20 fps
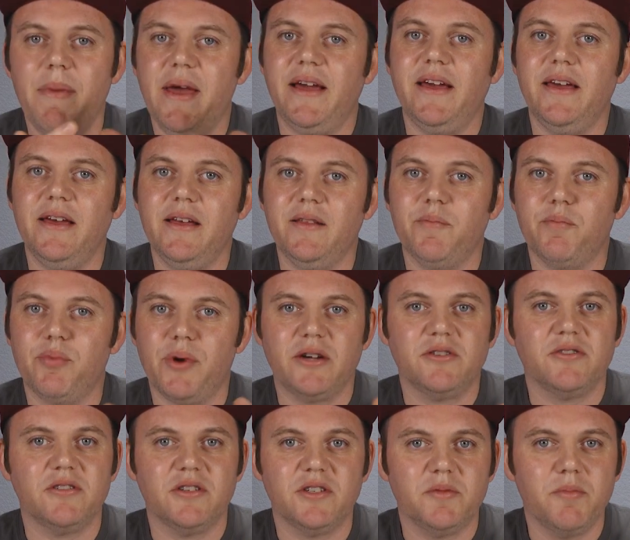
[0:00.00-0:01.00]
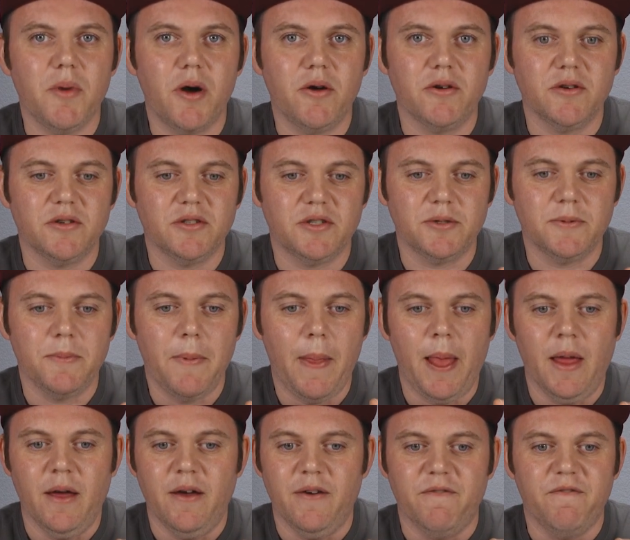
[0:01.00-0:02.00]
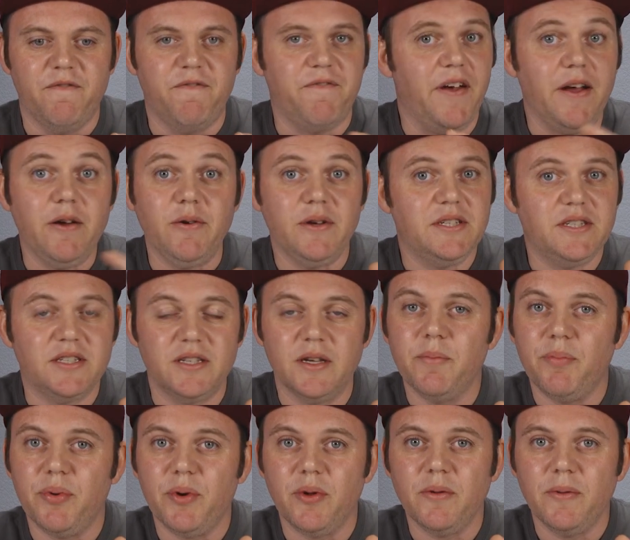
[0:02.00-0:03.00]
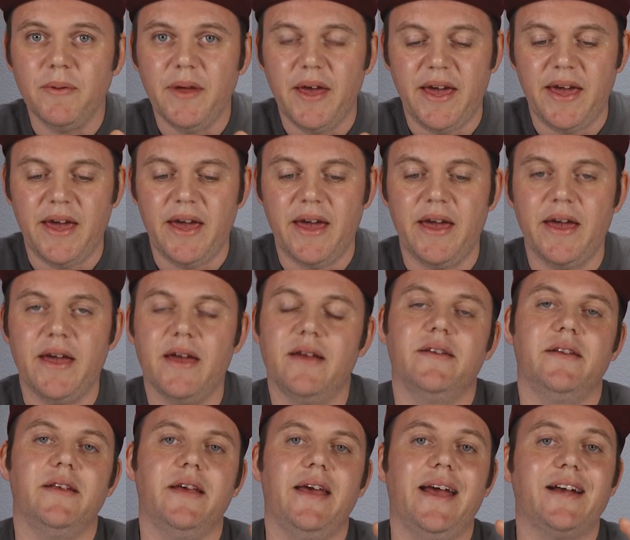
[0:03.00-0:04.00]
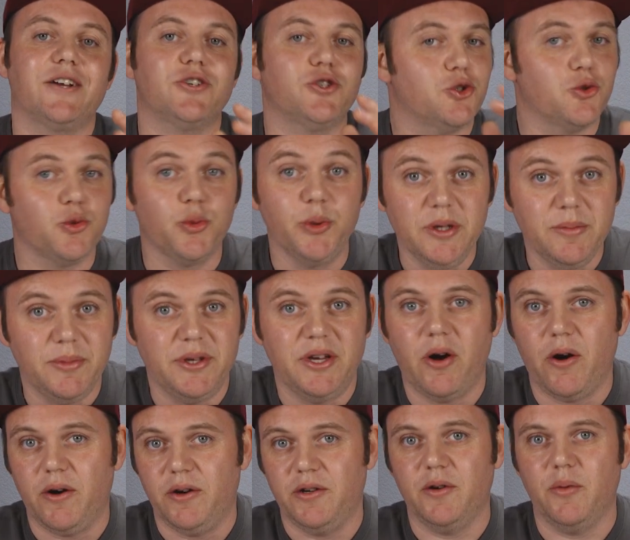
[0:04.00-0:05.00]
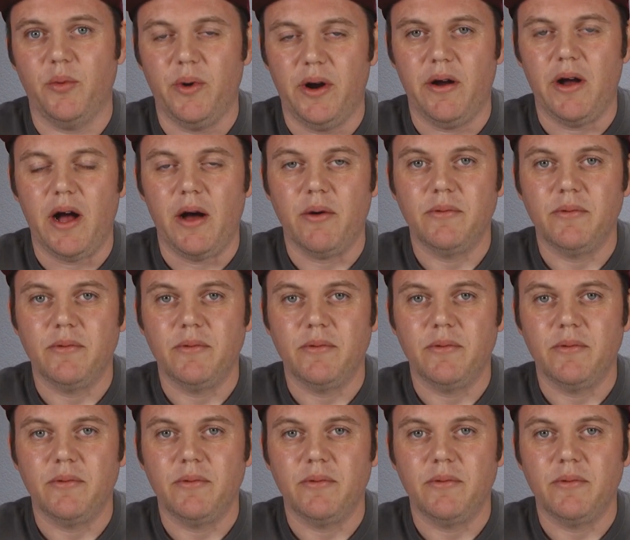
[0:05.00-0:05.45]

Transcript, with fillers: making brushless motors very simple and extremely hard to wear